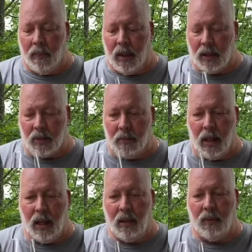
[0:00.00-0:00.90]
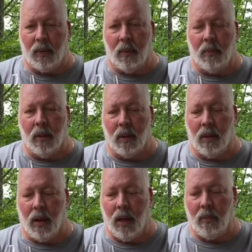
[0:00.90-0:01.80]
It's made from the
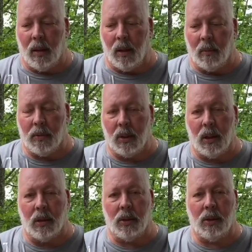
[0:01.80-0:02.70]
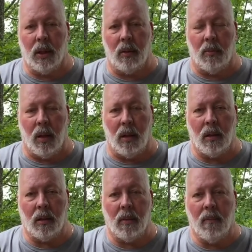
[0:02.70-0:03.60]
grape 100% Chenin
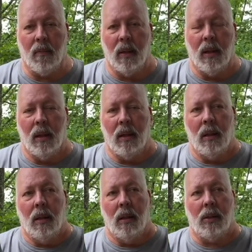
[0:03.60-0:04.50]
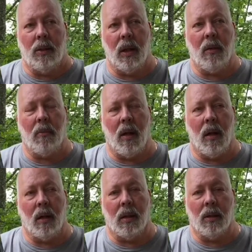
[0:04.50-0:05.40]
Blanc. Chenin
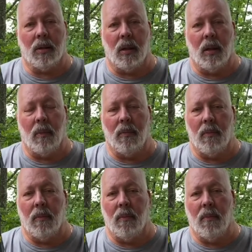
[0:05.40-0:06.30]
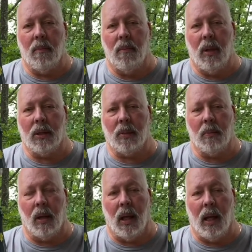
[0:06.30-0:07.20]
Blanc is a much
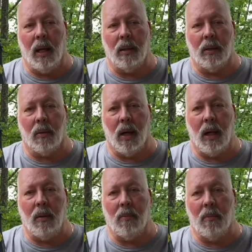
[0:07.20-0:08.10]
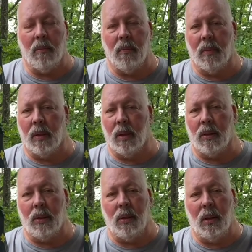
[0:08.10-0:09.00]
maligned grape
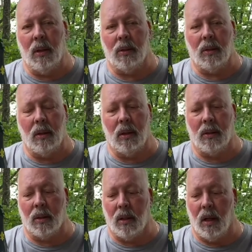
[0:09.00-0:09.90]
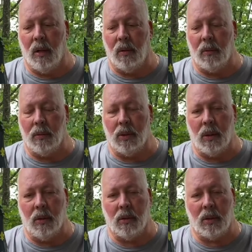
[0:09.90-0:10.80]
because years and years ago it was
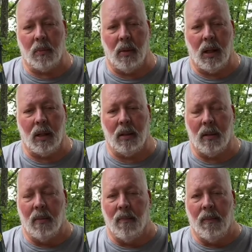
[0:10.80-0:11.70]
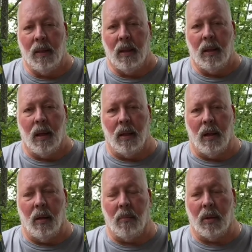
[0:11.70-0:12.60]
used to make a
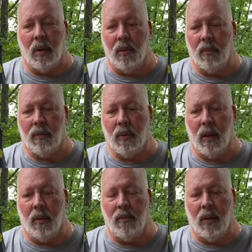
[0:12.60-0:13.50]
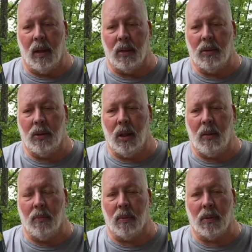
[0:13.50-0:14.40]
number of
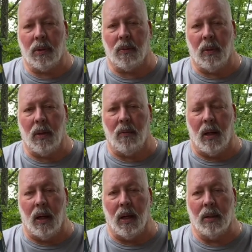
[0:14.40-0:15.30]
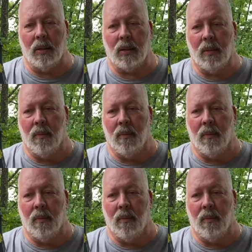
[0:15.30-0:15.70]
cheap sweet wines,